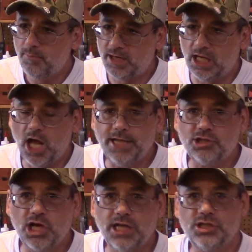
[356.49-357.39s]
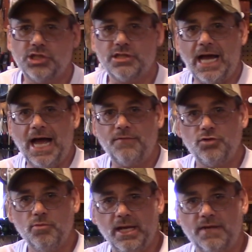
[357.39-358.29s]
But a lot changes after
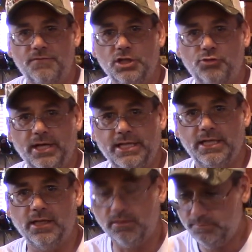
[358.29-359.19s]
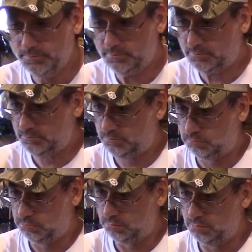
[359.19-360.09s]
you make a free trade deal.
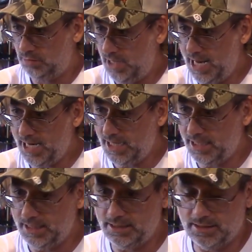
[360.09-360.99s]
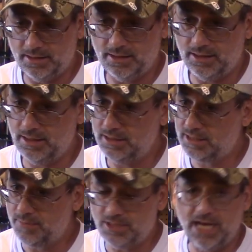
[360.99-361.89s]
And
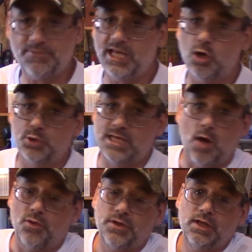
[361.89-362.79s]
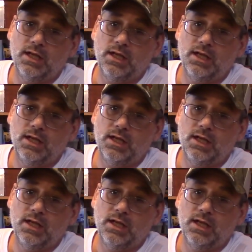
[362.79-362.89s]
Sometimes they go south.